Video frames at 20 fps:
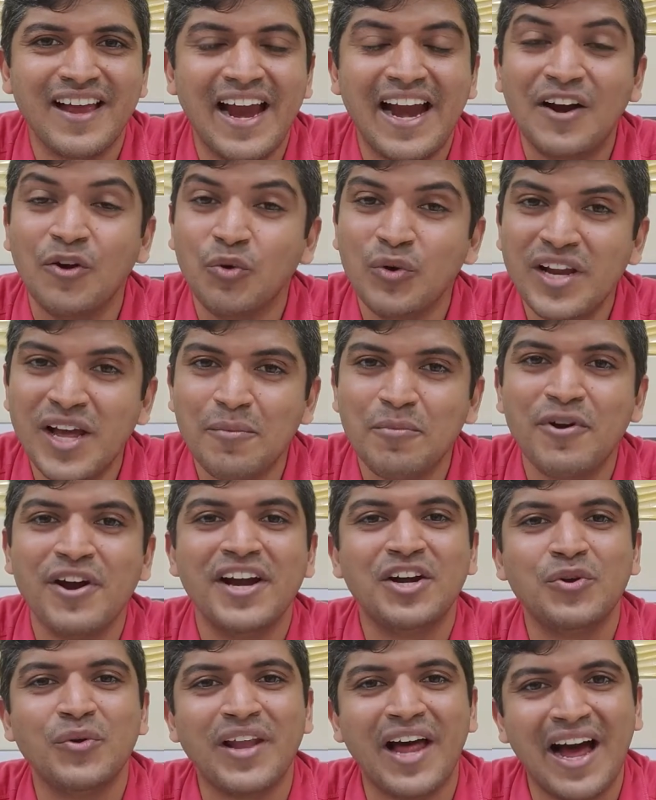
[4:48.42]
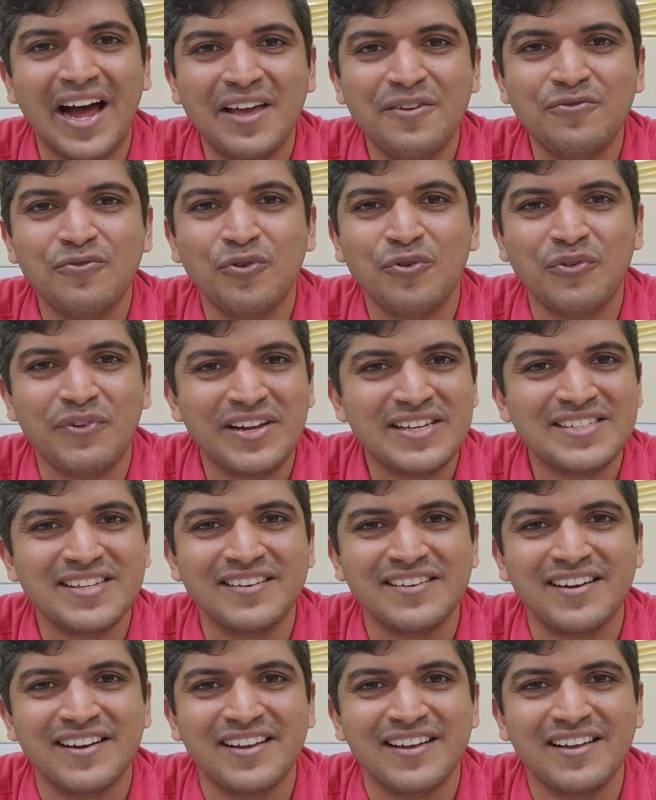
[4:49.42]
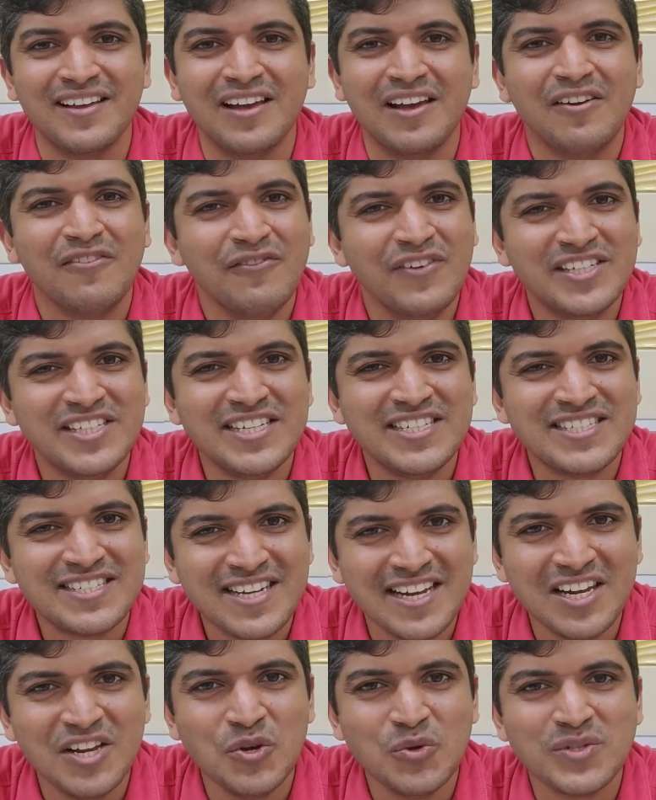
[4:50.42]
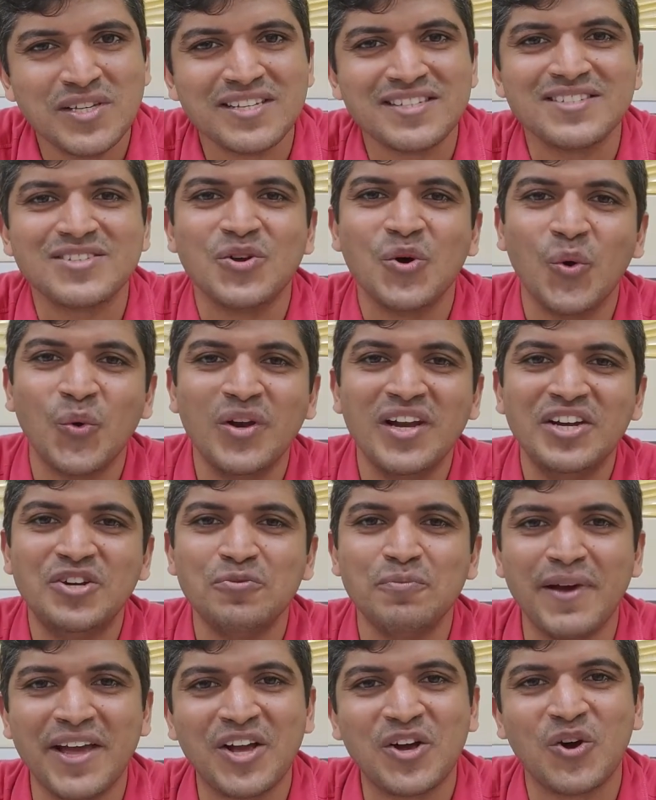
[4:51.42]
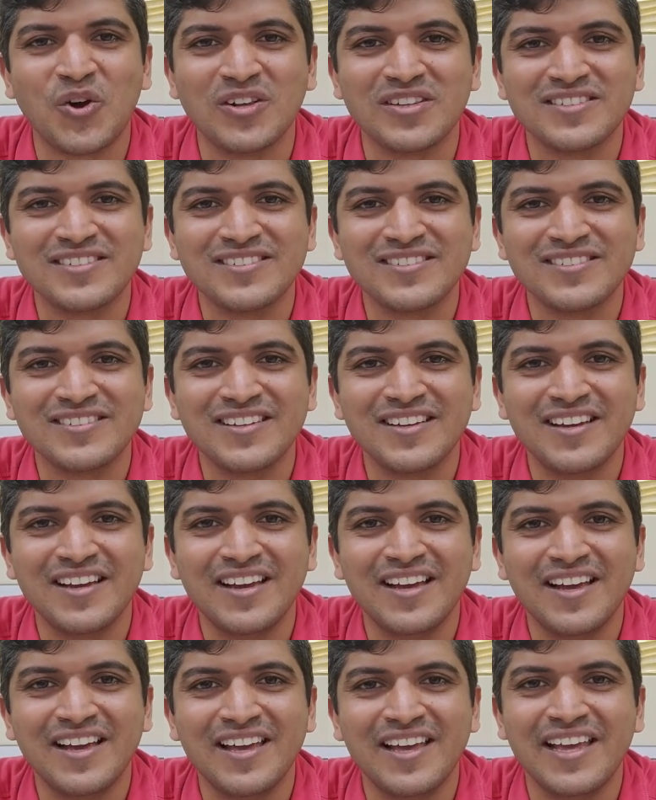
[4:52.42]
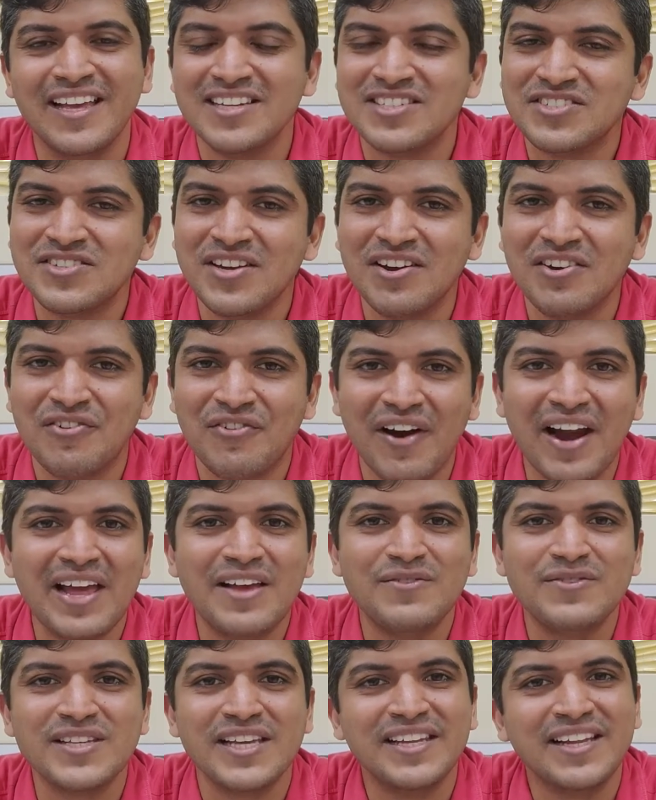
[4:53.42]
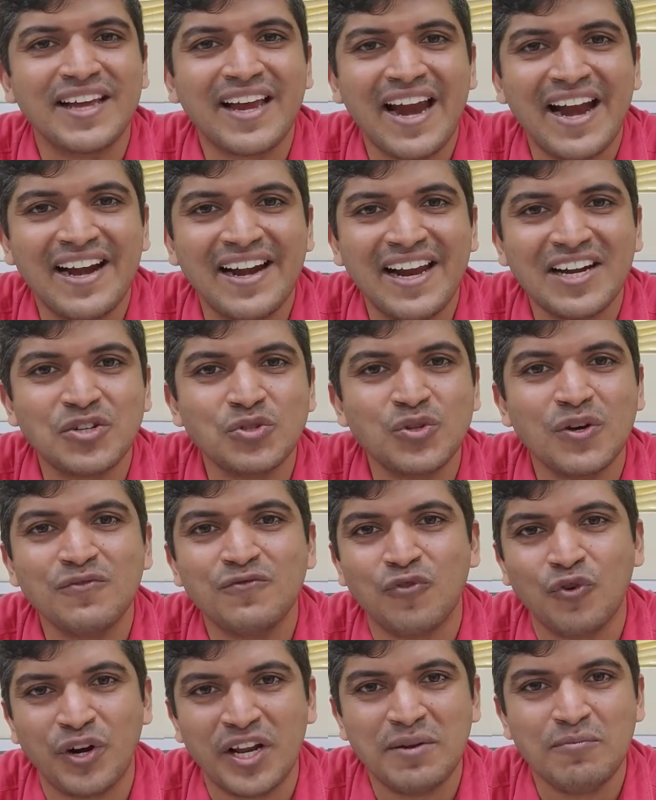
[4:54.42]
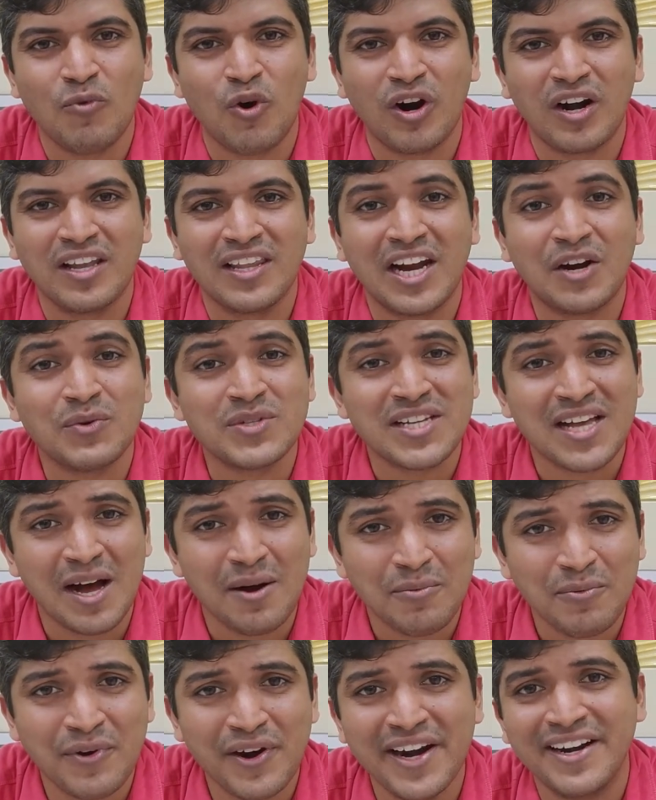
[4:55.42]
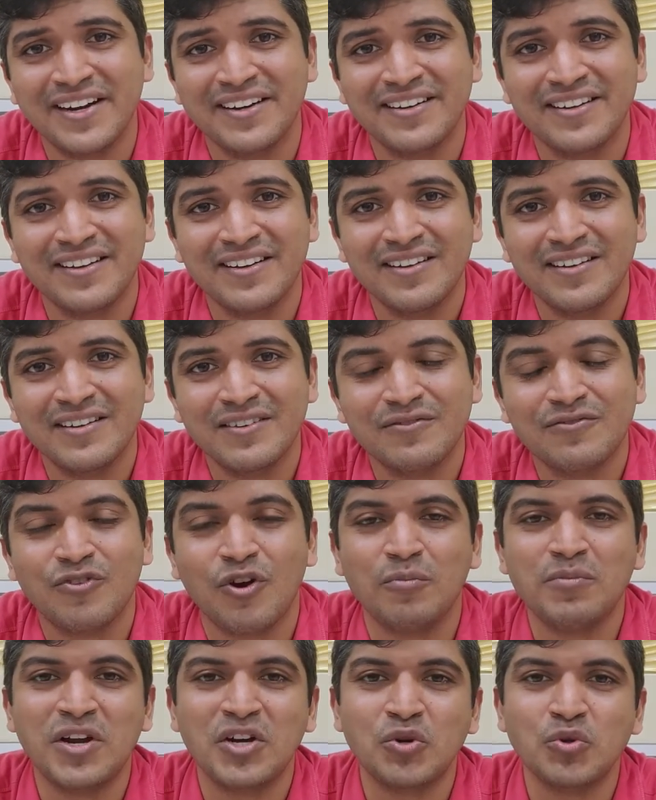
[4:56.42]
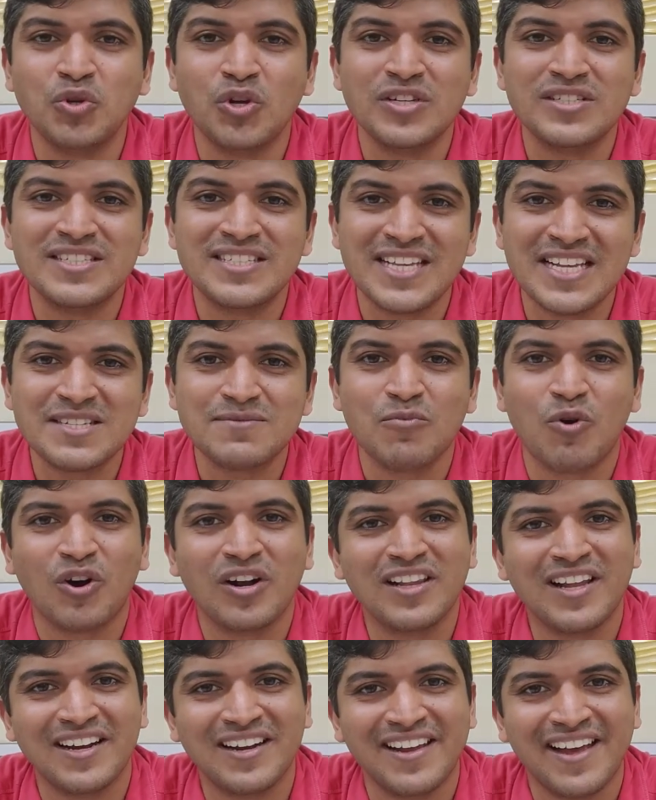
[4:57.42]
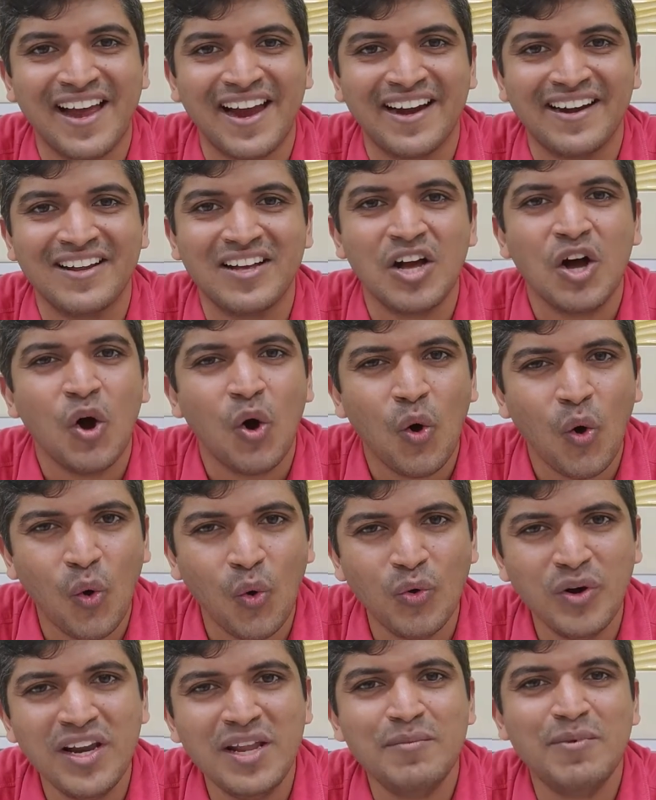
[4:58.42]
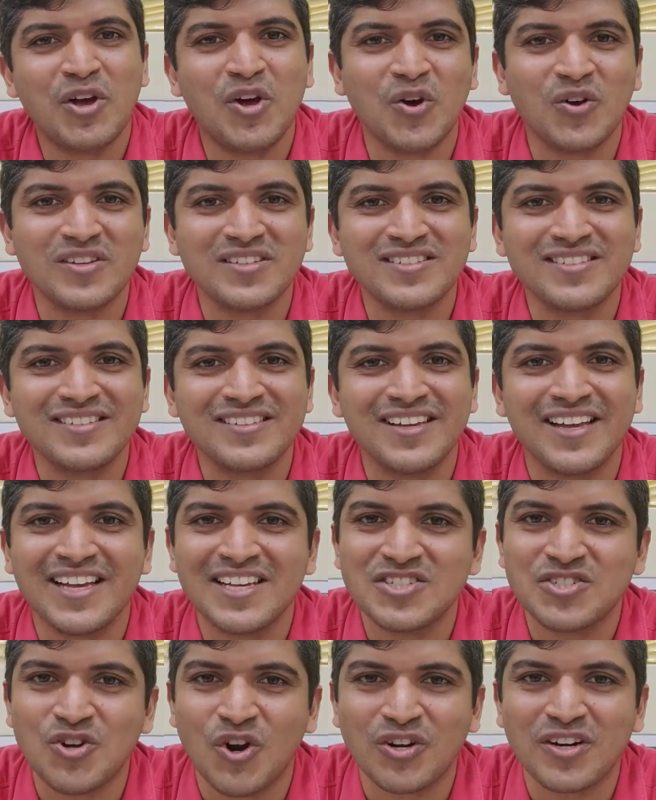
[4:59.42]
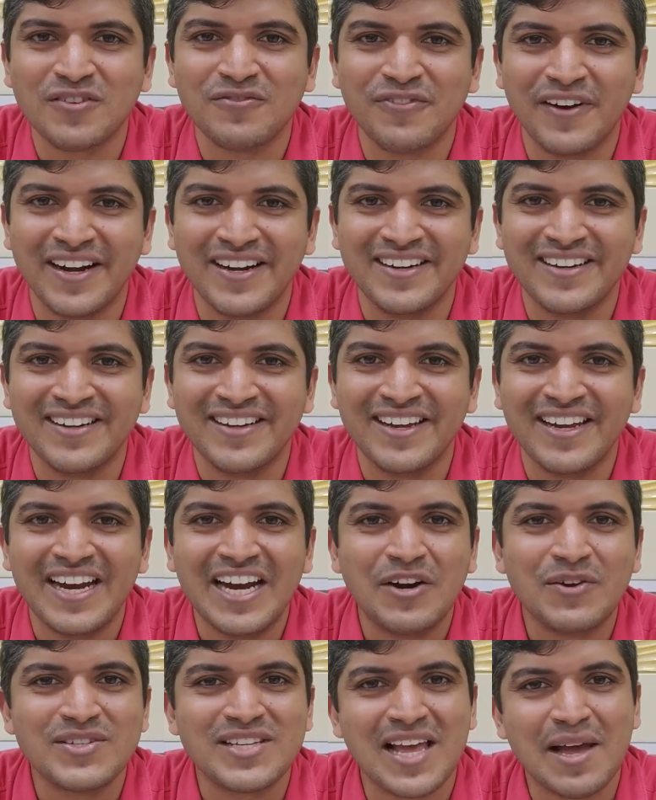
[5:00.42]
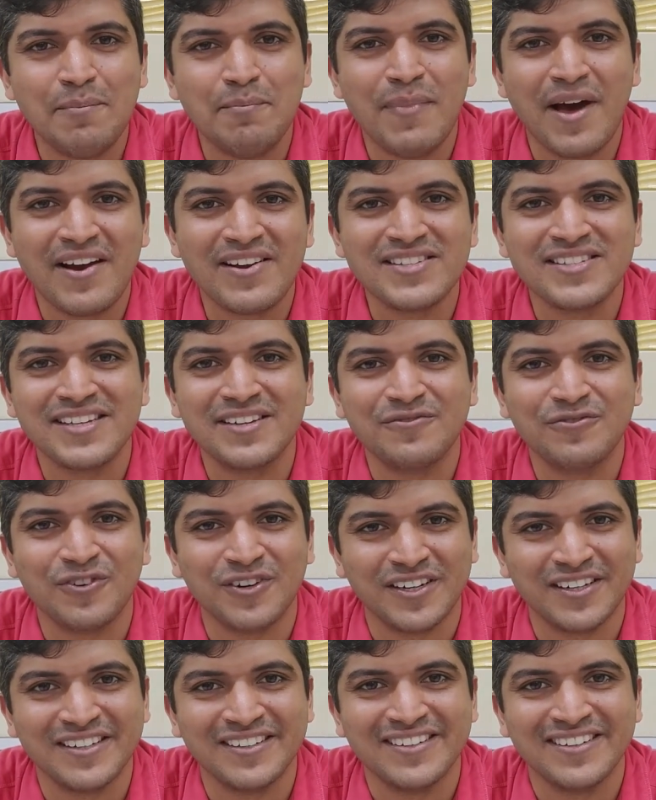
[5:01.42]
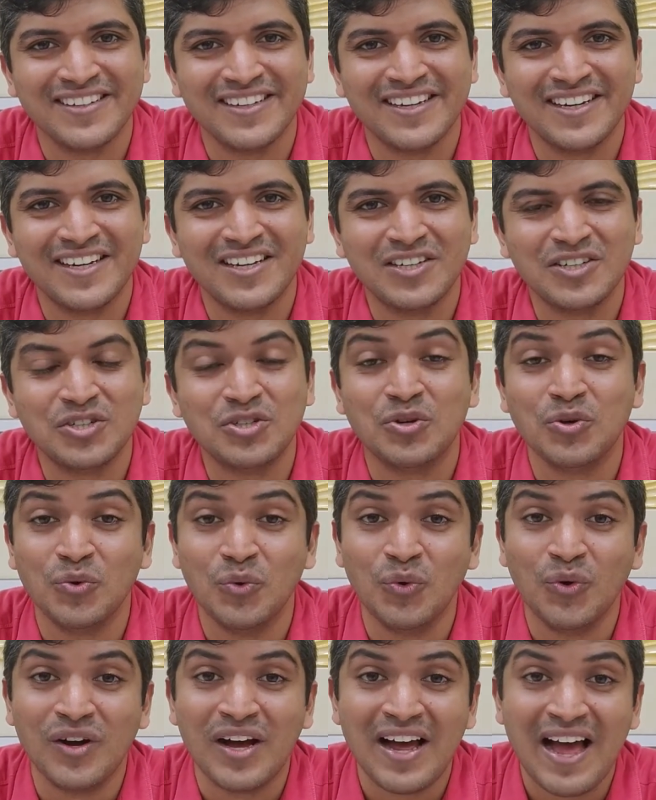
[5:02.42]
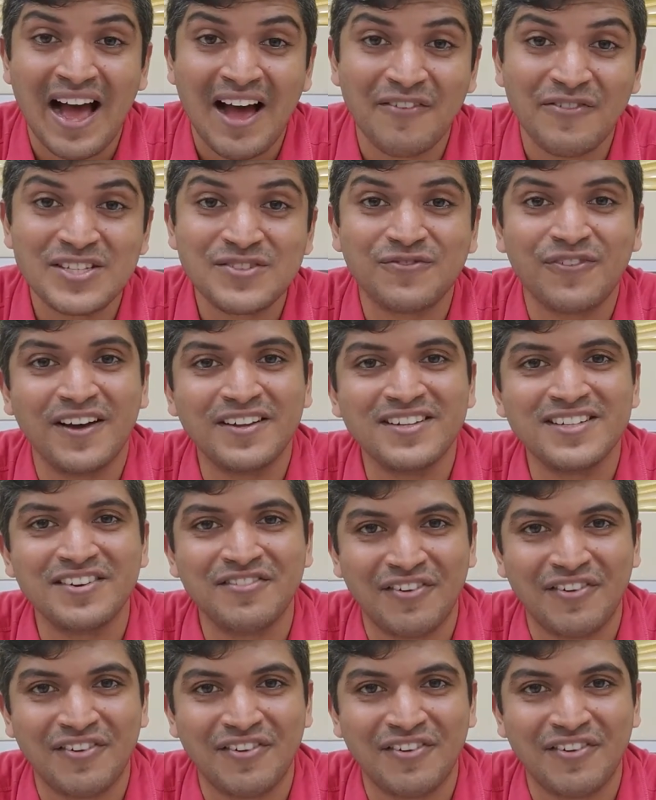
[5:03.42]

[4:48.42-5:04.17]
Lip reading: and only upgraded to an iPhone recently, which he still uses only to make calls. He still drives in a Cadillac 2014 model that was upgraded from the 2006 model that he had only because his daughter felt it was embarrassing for her to have his father